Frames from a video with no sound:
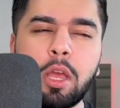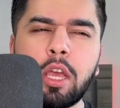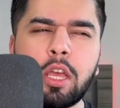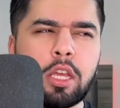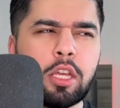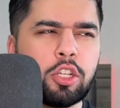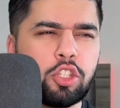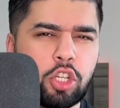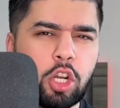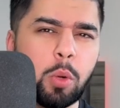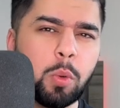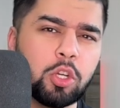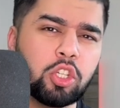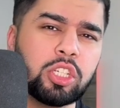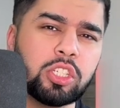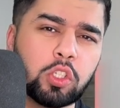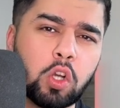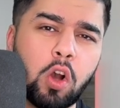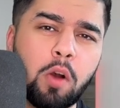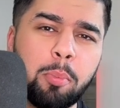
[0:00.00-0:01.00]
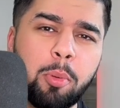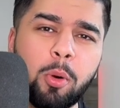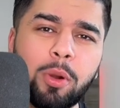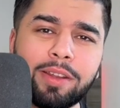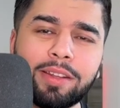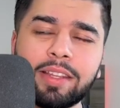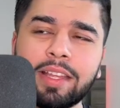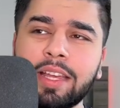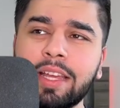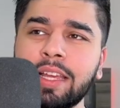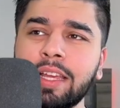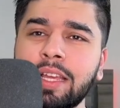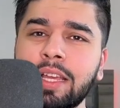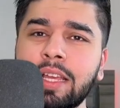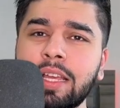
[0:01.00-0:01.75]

Do you know what? She's got a point there.